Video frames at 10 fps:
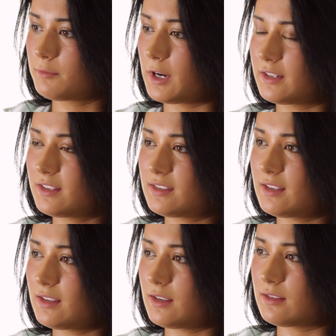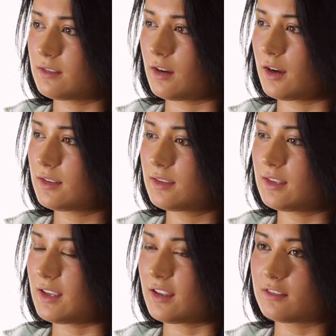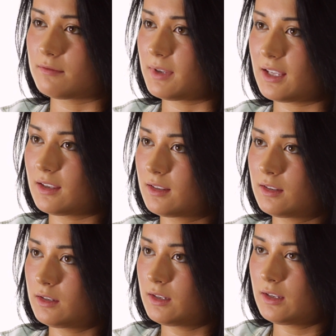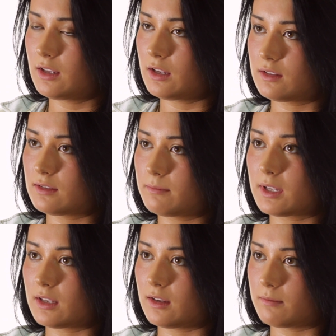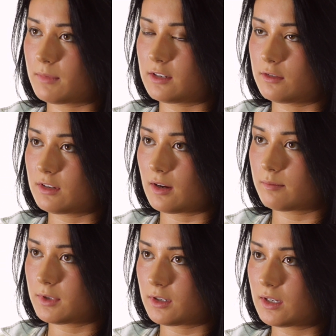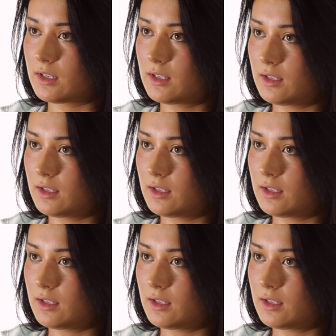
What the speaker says: pregnancy is not the end of me. It's the beginning of my new chapter.